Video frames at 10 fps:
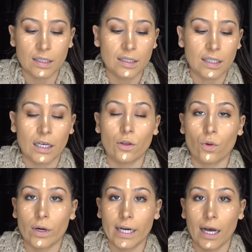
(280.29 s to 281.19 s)
is the
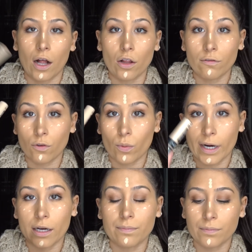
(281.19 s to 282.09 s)
L'Oreal Full
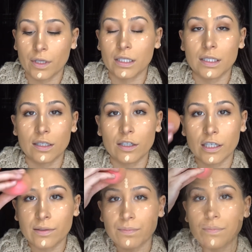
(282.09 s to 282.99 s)
Wear Concealer.